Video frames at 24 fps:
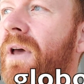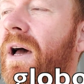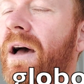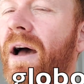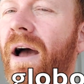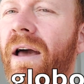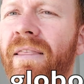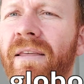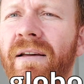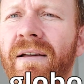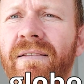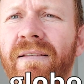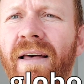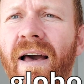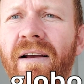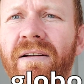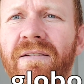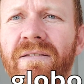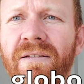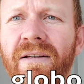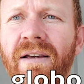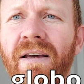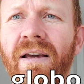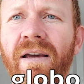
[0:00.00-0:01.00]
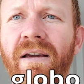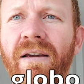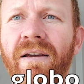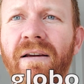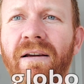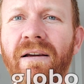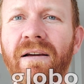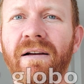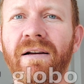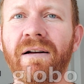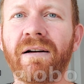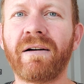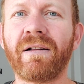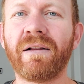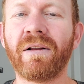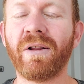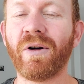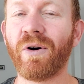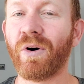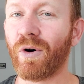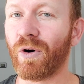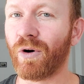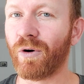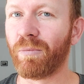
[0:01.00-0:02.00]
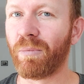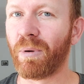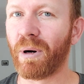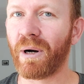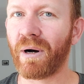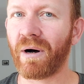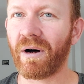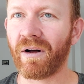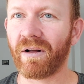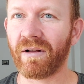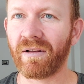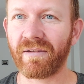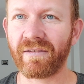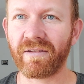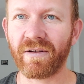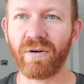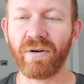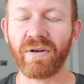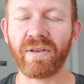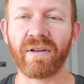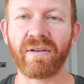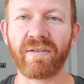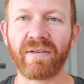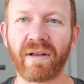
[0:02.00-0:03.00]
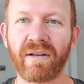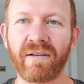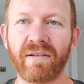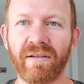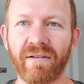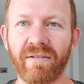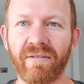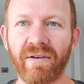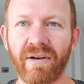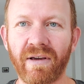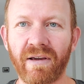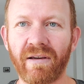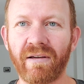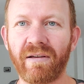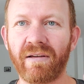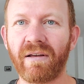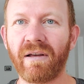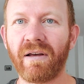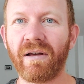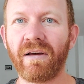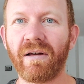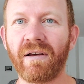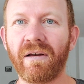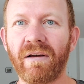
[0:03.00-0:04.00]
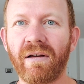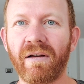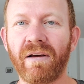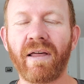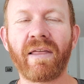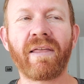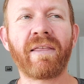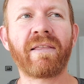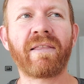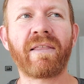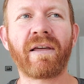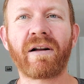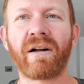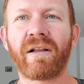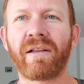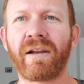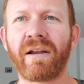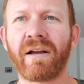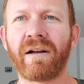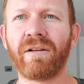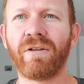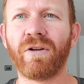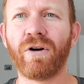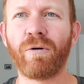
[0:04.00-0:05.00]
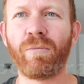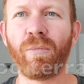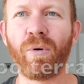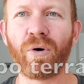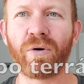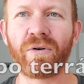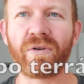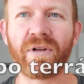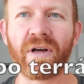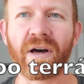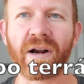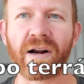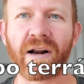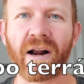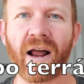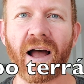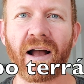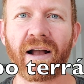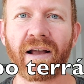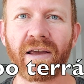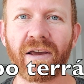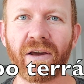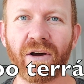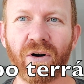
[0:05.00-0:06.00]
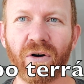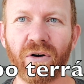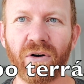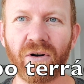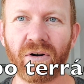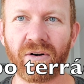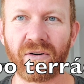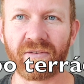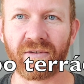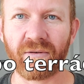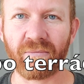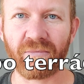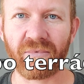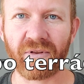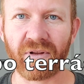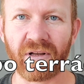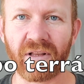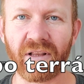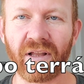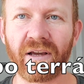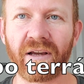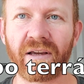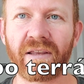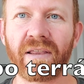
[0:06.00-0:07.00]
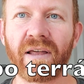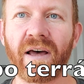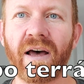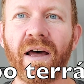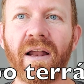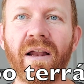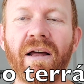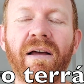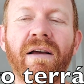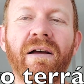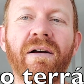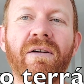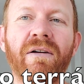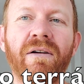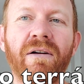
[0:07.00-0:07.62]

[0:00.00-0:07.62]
I think it's actually a globe also, in the sense of I think they call it a globo terráqueo or something like that.